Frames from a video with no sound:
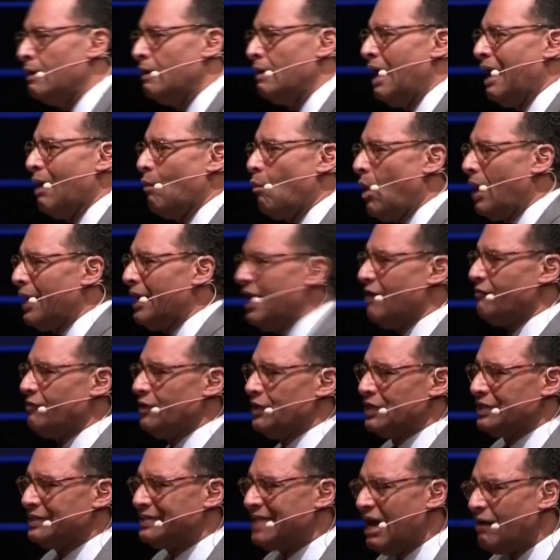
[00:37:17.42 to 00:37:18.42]
And
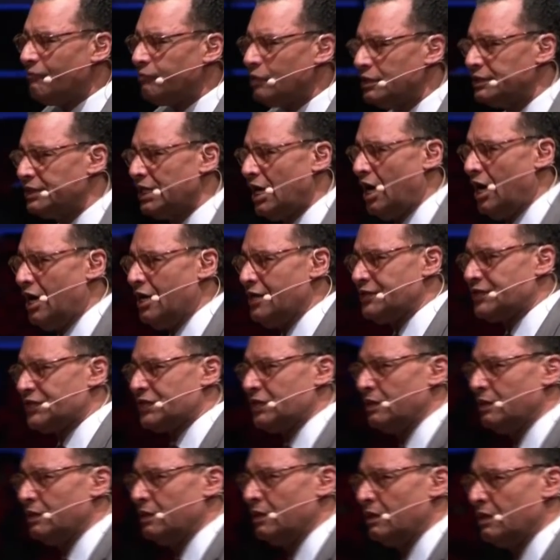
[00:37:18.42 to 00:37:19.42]
whatever the devil
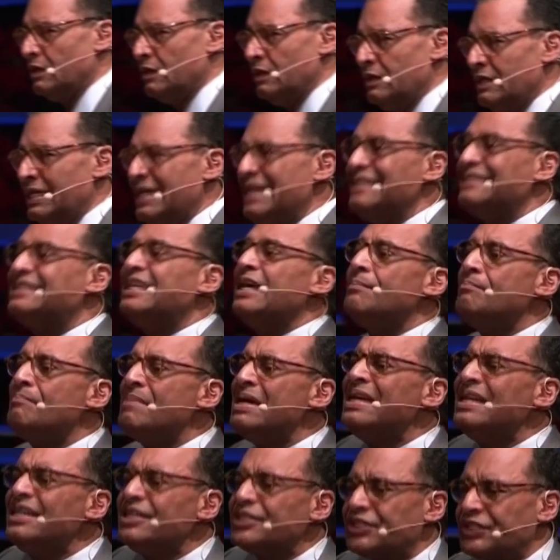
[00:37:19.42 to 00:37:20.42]
does, he
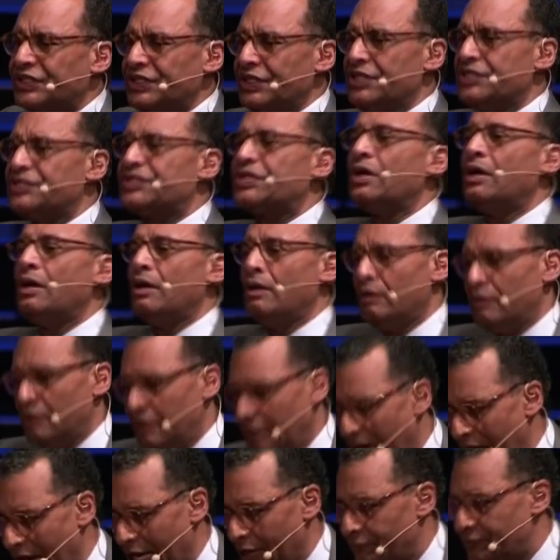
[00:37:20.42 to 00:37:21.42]
diminishes
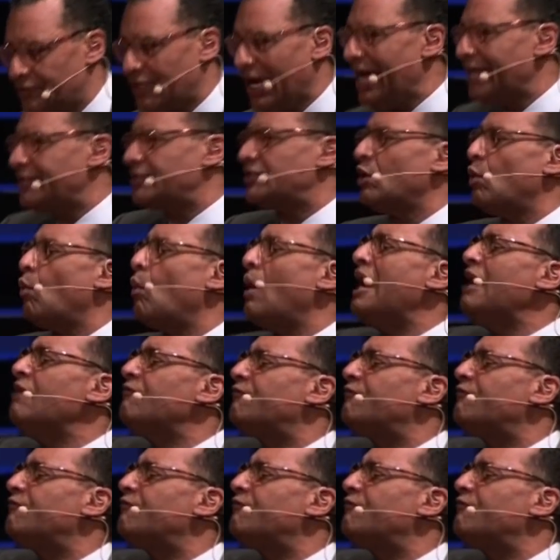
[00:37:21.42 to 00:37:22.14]
life, takes away